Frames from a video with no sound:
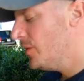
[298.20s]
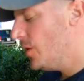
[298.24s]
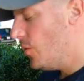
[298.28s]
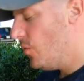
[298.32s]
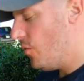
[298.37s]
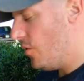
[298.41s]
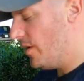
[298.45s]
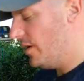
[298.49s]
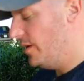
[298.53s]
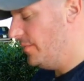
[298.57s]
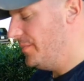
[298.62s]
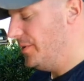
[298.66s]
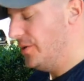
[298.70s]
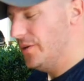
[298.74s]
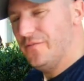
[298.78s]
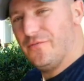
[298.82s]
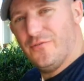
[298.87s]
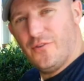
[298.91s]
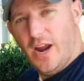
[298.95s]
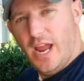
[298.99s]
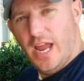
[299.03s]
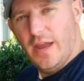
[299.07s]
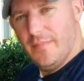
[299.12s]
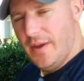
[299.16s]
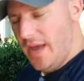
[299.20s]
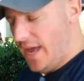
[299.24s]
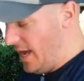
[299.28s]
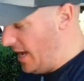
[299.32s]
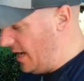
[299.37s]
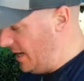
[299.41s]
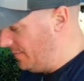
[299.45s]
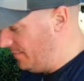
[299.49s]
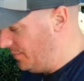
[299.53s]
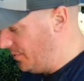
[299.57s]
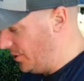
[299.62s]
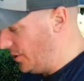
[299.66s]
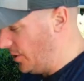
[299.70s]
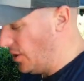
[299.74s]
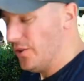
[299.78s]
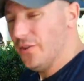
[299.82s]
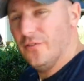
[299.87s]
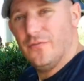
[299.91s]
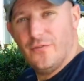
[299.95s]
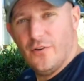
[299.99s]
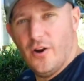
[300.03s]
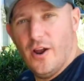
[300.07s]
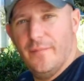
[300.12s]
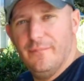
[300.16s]
we're going to build a frame and put it on the
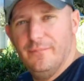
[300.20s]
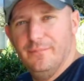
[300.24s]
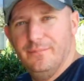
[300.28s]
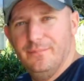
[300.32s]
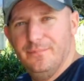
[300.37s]
front.